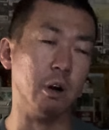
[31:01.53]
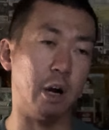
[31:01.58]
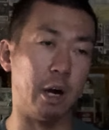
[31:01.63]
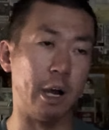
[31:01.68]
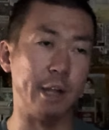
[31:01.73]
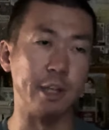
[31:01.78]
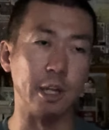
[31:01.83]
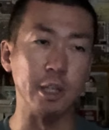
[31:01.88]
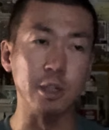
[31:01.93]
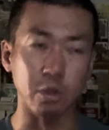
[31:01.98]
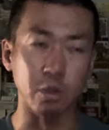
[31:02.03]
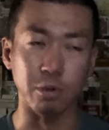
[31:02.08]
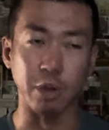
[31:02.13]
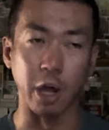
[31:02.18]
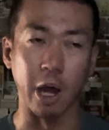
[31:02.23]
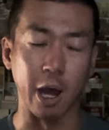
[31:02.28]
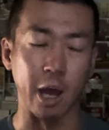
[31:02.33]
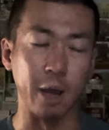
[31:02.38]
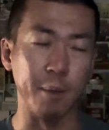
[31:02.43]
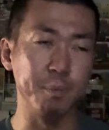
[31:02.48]
I did do
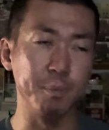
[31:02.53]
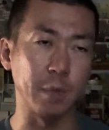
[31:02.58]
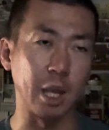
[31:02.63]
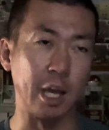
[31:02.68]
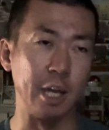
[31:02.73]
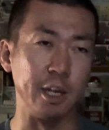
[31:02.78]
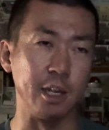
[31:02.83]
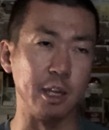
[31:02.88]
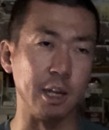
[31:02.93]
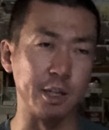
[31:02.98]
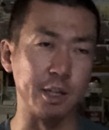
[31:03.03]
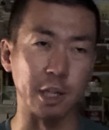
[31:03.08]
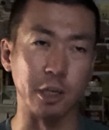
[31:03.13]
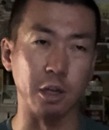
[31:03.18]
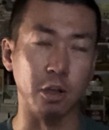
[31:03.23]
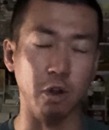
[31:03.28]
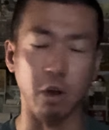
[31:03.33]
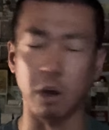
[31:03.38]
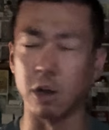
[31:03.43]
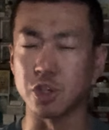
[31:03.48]
that, and then I did a
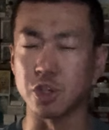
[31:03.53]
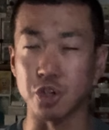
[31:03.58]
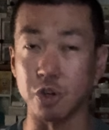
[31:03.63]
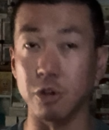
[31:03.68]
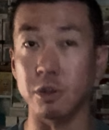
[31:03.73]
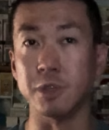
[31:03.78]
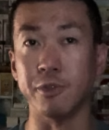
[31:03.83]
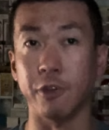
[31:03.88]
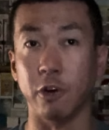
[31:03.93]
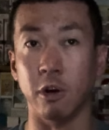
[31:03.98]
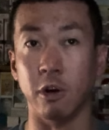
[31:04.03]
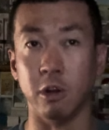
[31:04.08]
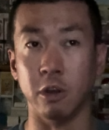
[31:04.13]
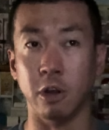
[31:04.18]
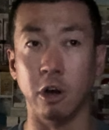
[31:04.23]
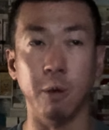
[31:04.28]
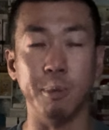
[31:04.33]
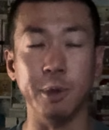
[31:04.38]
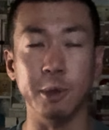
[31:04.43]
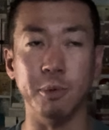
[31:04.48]
lot of shoots for a
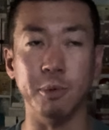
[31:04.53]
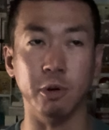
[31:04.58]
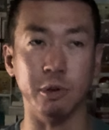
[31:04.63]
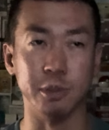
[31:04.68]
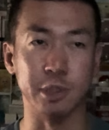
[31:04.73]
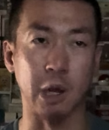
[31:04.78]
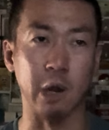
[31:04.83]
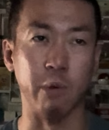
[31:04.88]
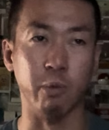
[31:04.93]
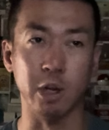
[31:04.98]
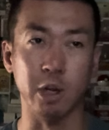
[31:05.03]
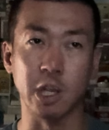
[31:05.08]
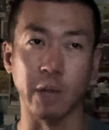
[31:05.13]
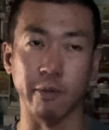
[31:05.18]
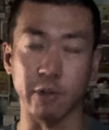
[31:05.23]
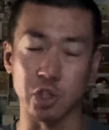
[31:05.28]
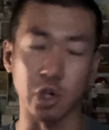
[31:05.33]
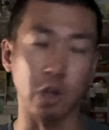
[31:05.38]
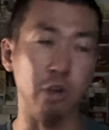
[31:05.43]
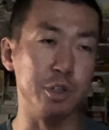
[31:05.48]
lot of people. So I want to give
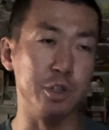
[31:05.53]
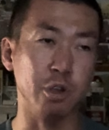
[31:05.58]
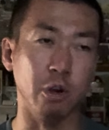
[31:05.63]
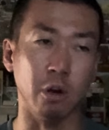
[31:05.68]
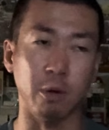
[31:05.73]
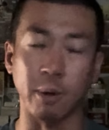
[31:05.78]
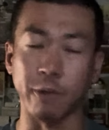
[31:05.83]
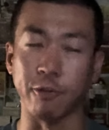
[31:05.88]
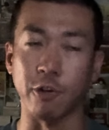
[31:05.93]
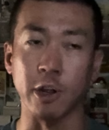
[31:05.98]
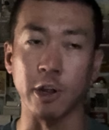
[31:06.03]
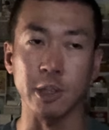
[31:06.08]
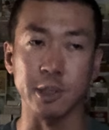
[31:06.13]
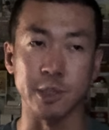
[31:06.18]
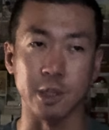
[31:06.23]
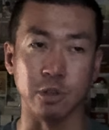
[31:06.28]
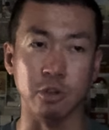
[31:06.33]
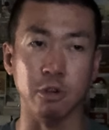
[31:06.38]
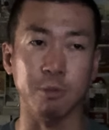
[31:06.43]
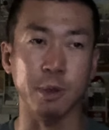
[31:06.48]
a shout out to all my friends
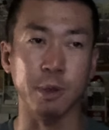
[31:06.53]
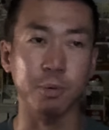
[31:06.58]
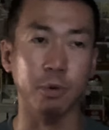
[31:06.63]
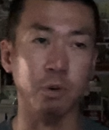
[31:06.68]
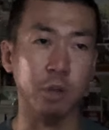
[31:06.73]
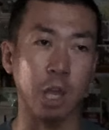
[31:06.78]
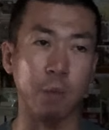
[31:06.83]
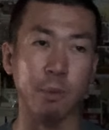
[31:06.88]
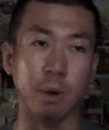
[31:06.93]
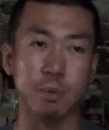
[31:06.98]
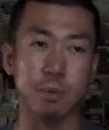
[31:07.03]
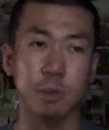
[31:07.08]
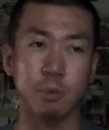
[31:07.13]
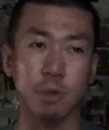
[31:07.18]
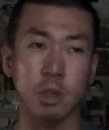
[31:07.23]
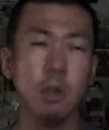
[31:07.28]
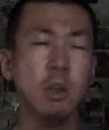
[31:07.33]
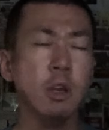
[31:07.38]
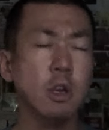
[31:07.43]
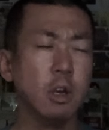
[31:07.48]
and new people who came up to
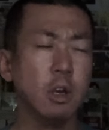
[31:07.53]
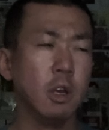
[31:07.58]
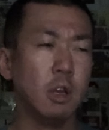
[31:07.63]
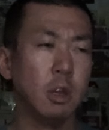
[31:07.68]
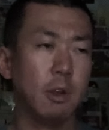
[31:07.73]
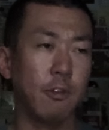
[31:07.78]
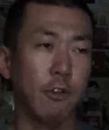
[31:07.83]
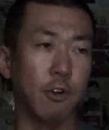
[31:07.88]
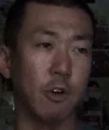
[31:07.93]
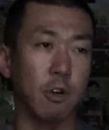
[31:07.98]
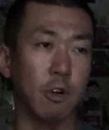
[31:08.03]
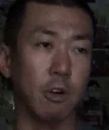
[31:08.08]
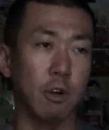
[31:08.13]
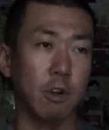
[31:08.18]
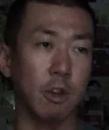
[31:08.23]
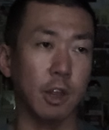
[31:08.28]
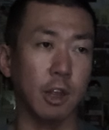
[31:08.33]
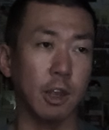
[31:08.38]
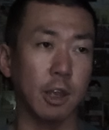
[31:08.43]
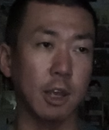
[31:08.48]
me for
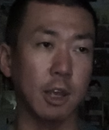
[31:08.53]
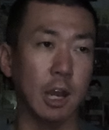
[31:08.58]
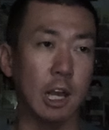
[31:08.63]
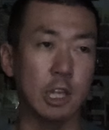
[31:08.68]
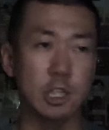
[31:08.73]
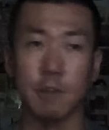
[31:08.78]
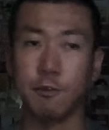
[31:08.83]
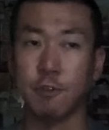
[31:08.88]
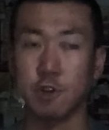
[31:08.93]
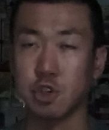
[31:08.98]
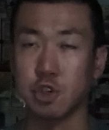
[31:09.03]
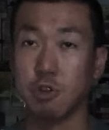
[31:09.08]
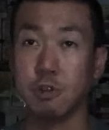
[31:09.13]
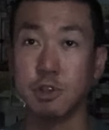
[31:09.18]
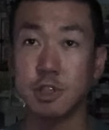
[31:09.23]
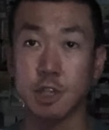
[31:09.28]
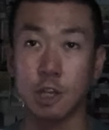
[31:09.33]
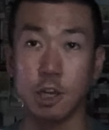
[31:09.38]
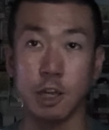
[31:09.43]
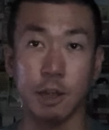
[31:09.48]
like asking for
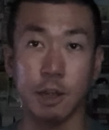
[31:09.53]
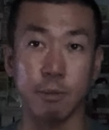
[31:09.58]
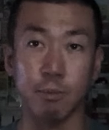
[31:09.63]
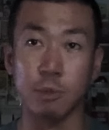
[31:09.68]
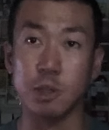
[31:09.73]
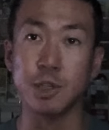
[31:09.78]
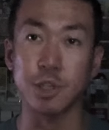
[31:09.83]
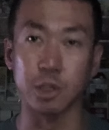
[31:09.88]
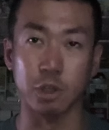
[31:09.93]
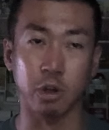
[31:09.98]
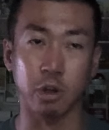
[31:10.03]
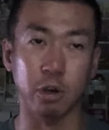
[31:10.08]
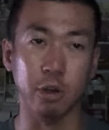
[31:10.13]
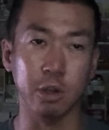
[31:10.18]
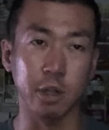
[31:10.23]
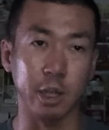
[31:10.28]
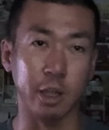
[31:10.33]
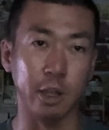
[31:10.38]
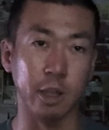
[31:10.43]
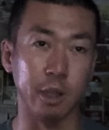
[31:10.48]
shoots. It means a lot.
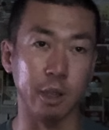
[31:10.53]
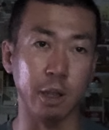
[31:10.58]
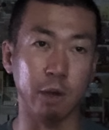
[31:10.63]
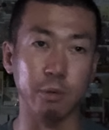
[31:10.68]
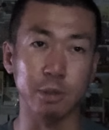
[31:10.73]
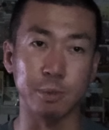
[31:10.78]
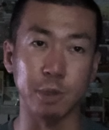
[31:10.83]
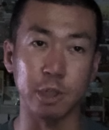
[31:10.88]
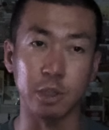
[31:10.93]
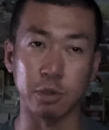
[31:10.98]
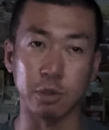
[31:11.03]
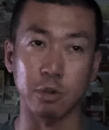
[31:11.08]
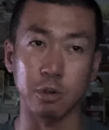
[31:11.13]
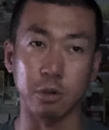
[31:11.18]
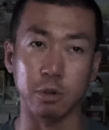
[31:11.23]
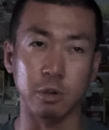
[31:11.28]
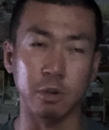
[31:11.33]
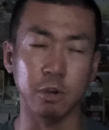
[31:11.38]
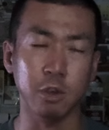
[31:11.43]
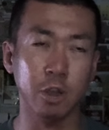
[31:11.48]
It helps me
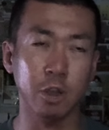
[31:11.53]
to